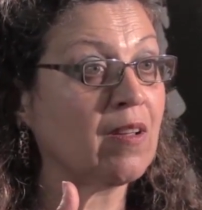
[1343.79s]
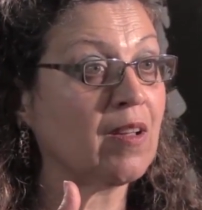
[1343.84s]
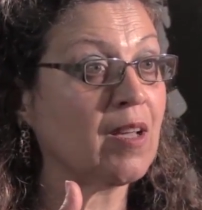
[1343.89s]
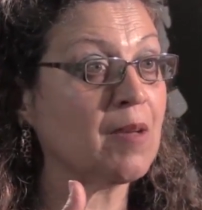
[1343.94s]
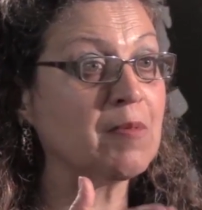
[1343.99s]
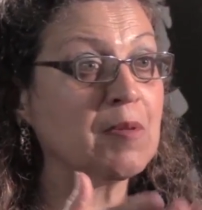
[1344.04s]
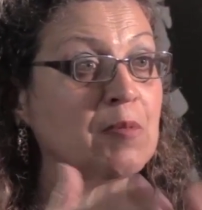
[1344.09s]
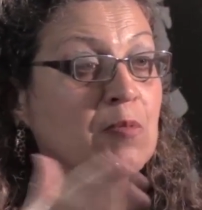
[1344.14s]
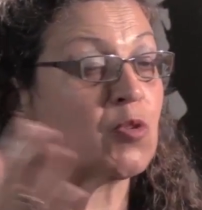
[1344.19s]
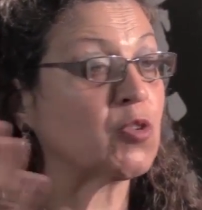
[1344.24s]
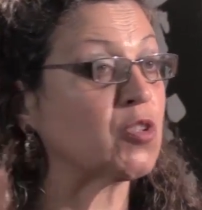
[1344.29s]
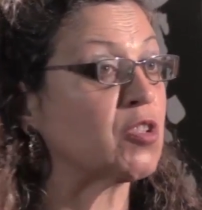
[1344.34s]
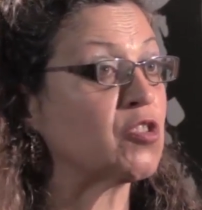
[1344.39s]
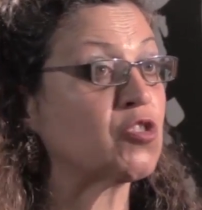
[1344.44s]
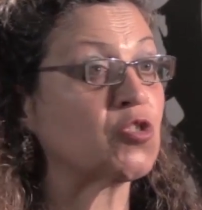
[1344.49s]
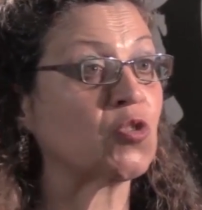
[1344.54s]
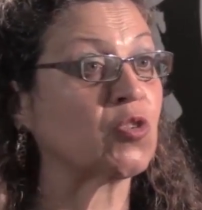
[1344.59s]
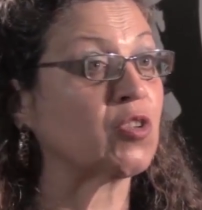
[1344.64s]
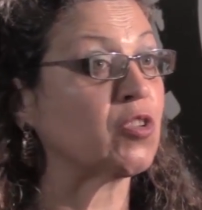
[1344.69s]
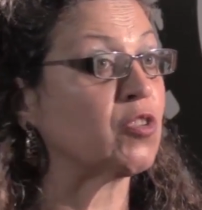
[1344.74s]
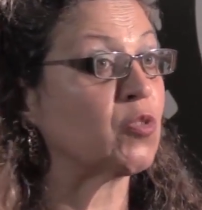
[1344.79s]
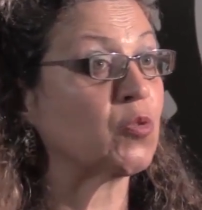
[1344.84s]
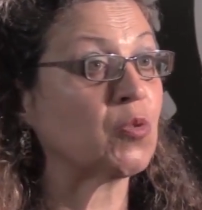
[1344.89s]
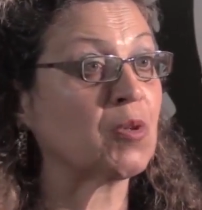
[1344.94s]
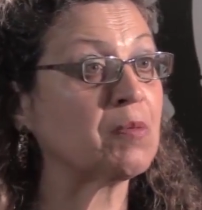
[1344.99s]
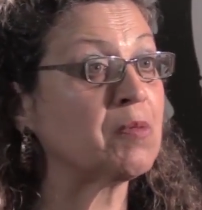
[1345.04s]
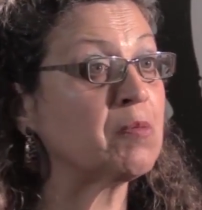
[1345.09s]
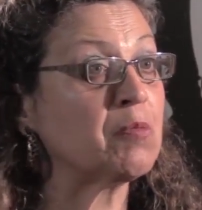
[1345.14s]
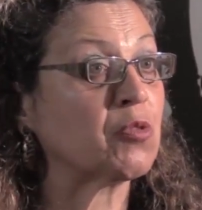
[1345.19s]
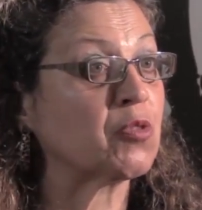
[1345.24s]
Everybody's talking to
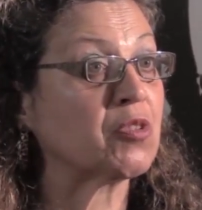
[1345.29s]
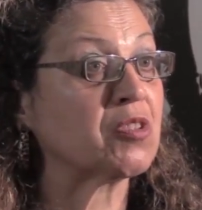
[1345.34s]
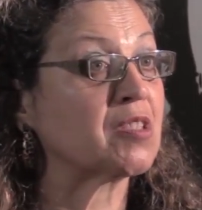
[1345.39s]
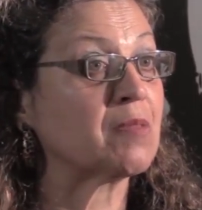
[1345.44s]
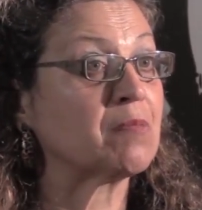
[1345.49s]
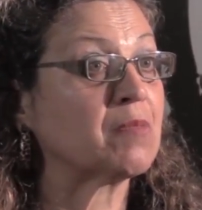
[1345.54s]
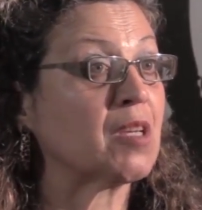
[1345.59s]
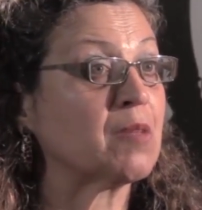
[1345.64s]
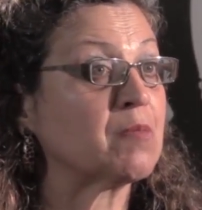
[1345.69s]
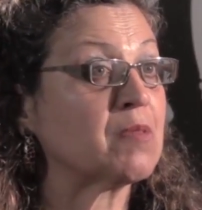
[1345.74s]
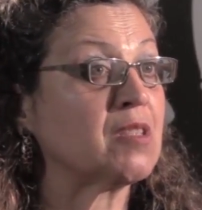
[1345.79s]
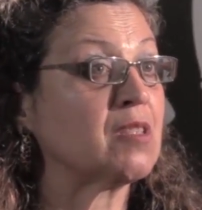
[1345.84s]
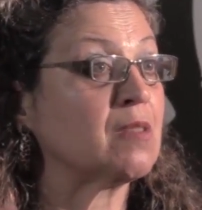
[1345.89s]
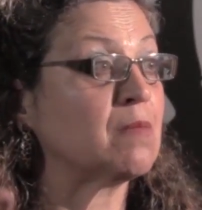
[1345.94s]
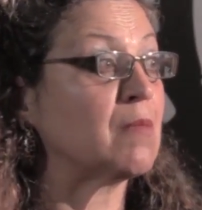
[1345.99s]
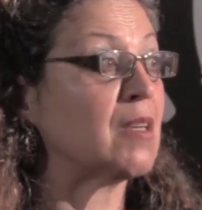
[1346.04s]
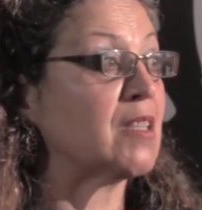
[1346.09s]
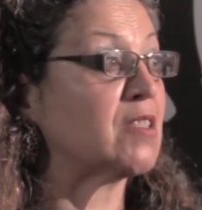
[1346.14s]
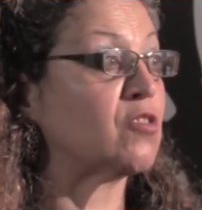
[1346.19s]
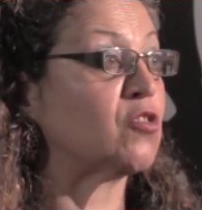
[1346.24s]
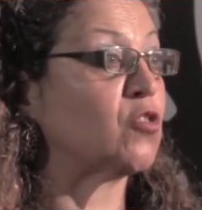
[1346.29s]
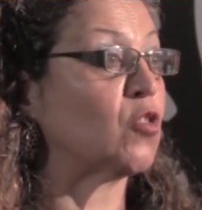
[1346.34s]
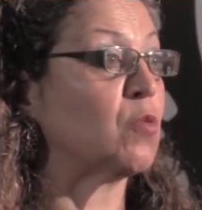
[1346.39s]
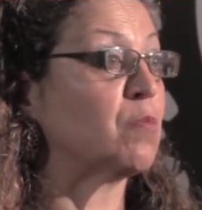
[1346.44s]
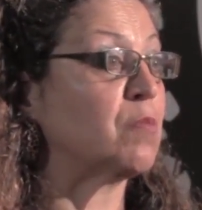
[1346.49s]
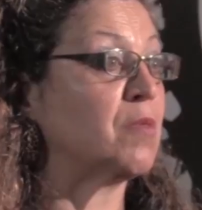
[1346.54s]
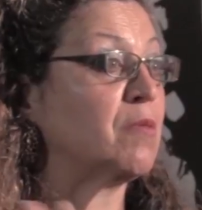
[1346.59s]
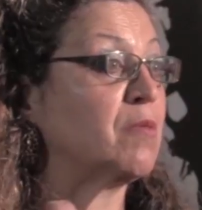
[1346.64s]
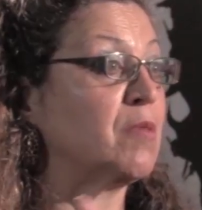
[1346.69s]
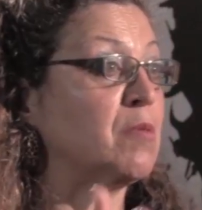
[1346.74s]
everybody. Sometimes in the bus
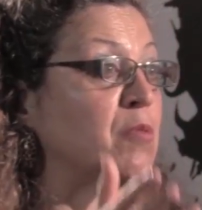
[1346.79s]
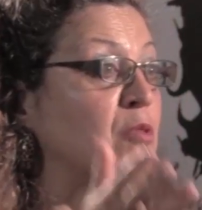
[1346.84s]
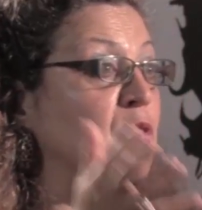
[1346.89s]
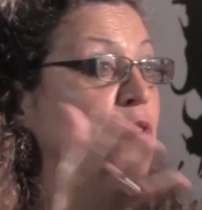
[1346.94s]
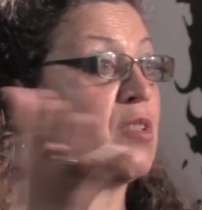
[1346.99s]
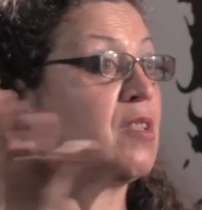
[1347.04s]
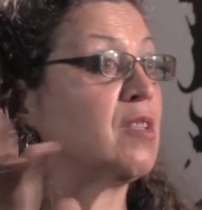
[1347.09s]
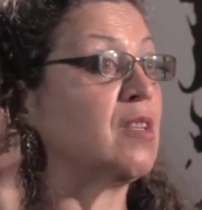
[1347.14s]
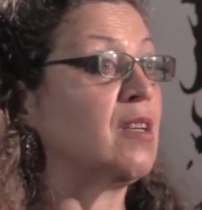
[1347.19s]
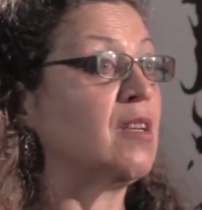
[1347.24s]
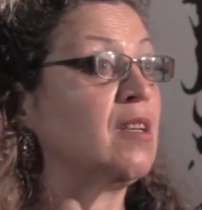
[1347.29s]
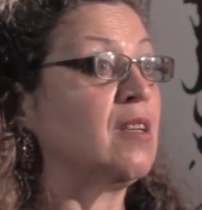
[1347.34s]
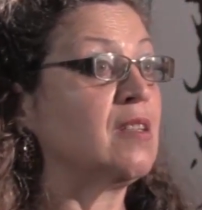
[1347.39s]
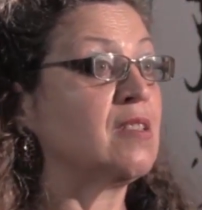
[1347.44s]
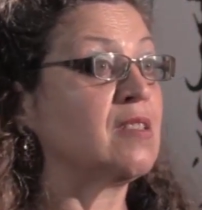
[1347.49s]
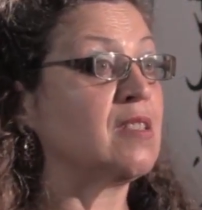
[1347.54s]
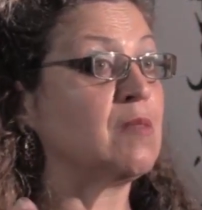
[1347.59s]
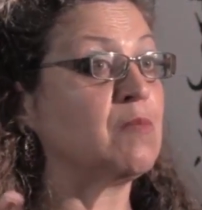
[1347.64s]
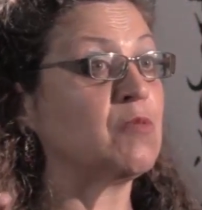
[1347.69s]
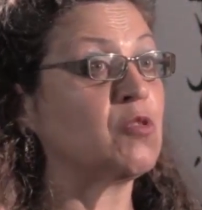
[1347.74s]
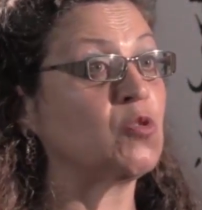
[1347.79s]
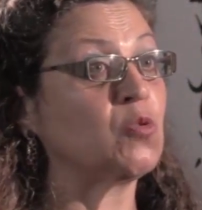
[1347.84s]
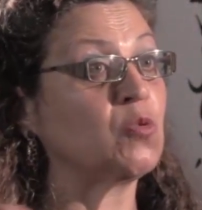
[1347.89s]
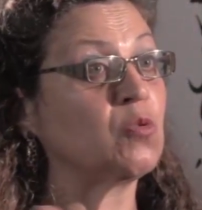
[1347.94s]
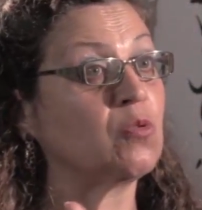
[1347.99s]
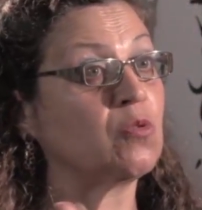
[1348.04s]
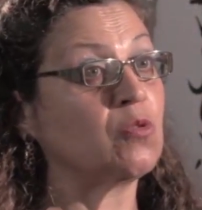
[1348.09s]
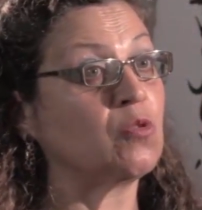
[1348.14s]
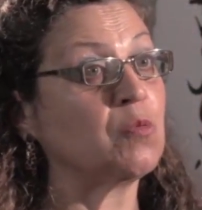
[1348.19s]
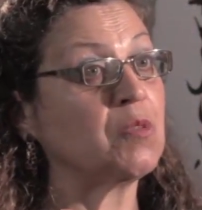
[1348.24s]
stop, everybody seems
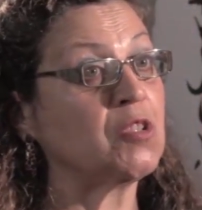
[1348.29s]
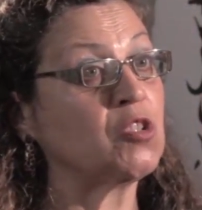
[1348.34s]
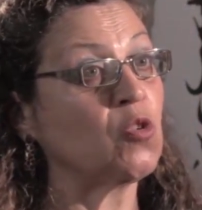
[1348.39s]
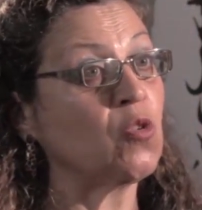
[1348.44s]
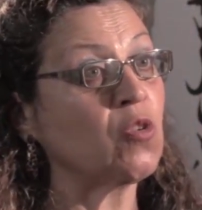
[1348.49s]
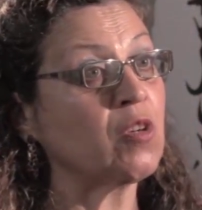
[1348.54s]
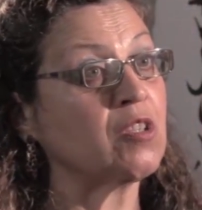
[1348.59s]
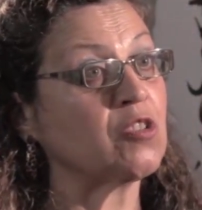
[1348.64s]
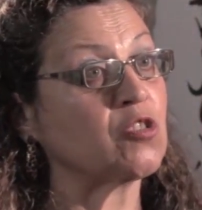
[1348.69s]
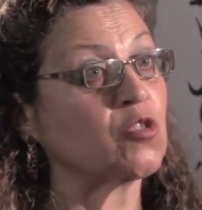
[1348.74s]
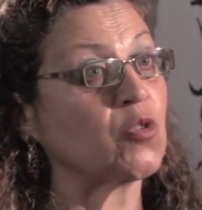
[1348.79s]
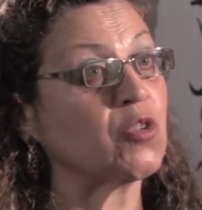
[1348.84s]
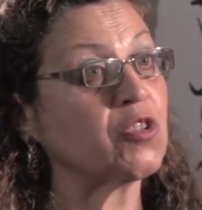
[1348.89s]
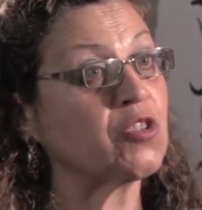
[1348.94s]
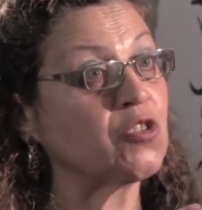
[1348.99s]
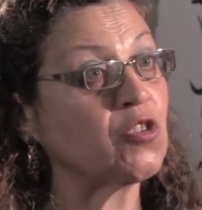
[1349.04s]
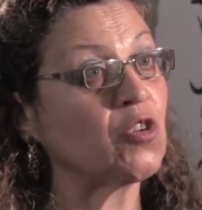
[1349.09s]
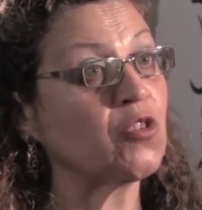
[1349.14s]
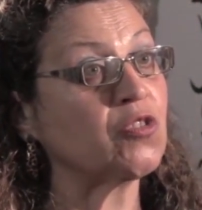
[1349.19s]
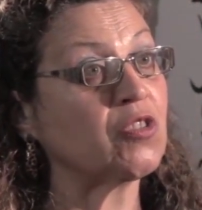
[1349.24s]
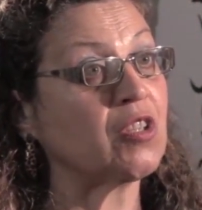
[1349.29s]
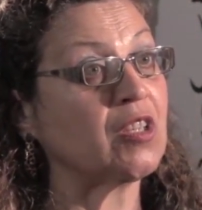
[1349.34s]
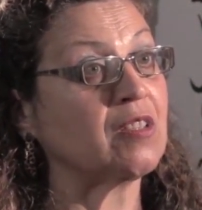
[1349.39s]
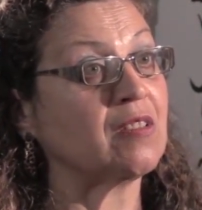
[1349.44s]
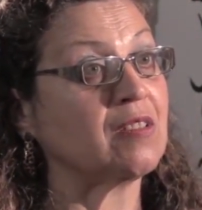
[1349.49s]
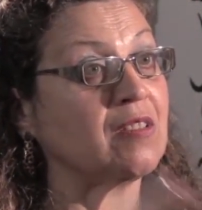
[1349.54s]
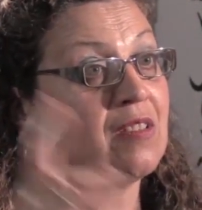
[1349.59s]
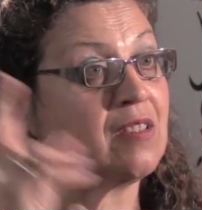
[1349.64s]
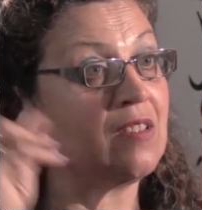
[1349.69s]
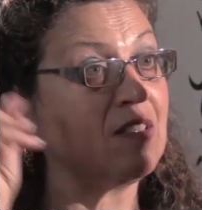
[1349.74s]
to, to be talking. So it's not
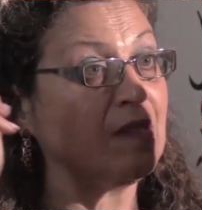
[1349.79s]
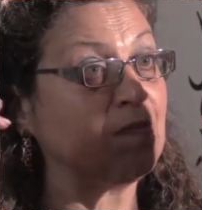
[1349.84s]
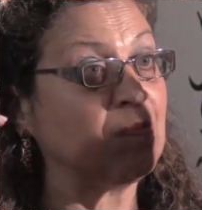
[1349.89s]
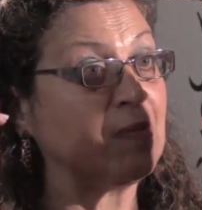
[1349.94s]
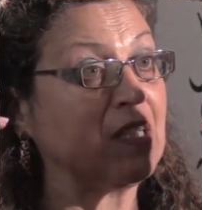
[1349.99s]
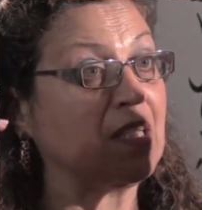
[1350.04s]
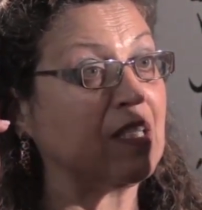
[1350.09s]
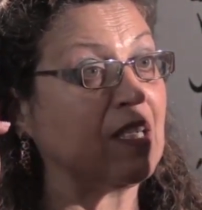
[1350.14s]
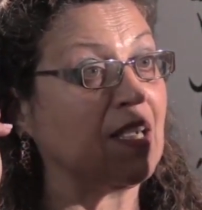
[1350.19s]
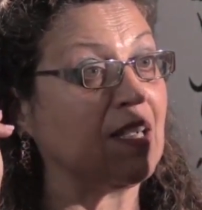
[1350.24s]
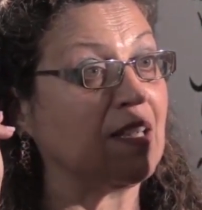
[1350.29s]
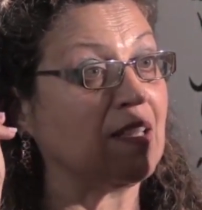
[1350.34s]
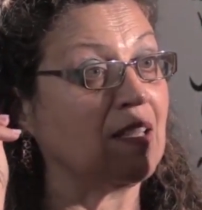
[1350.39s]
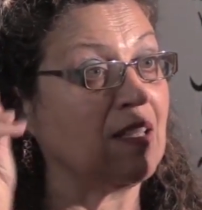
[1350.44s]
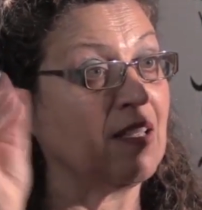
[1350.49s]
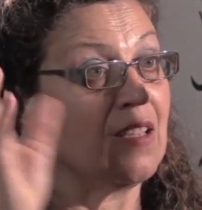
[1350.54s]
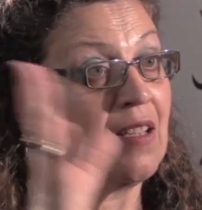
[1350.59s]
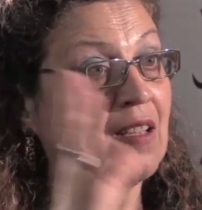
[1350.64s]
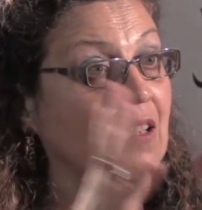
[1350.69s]
the typical